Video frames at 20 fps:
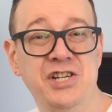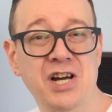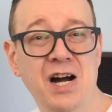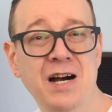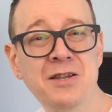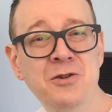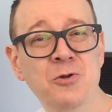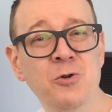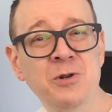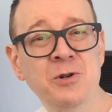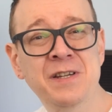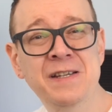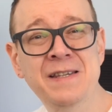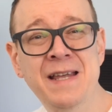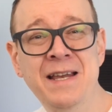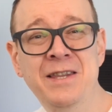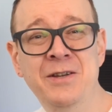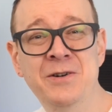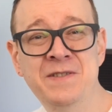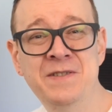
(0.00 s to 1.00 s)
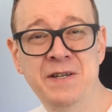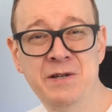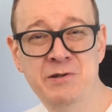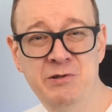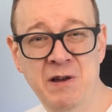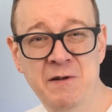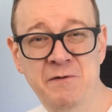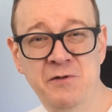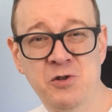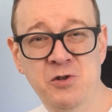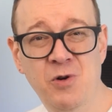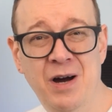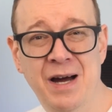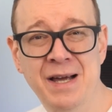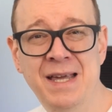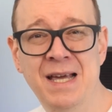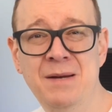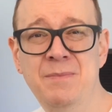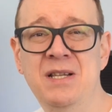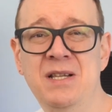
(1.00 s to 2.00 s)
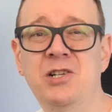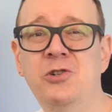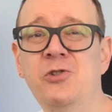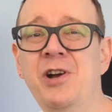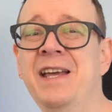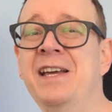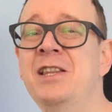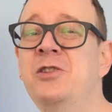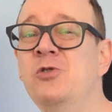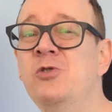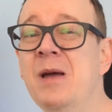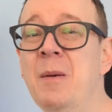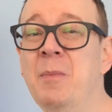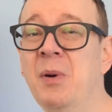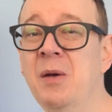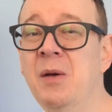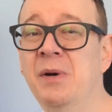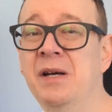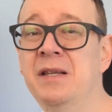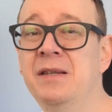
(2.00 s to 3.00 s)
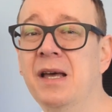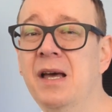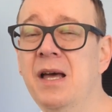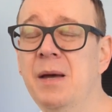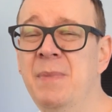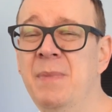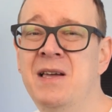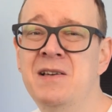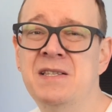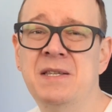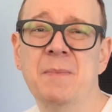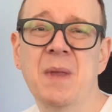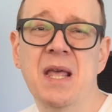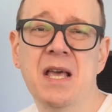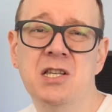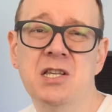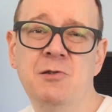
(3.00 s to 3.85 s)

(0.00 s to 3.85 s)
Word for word: Child coordinators in SwiftUI can be tricky to implement because